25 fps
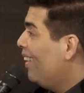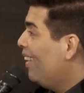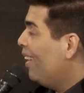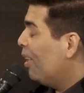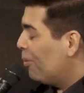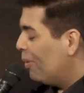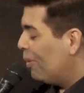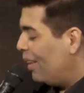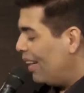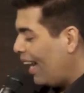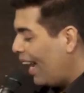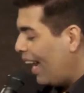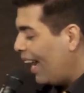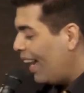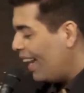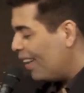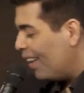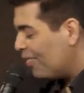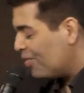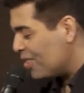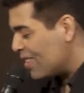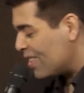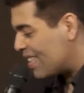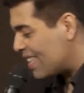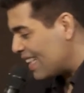well, I
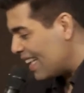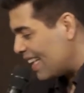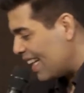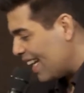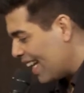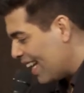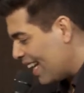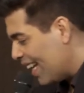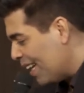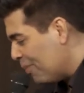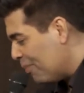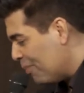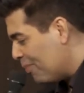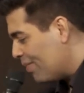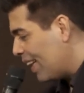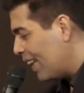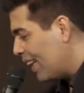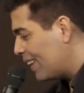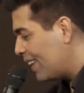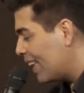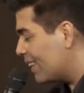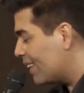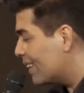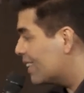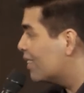have to say
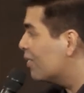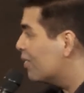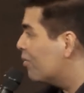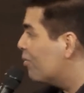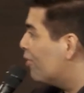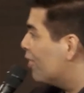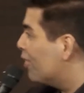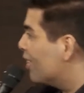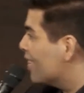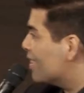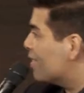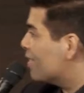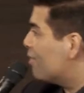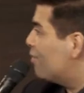that that's the first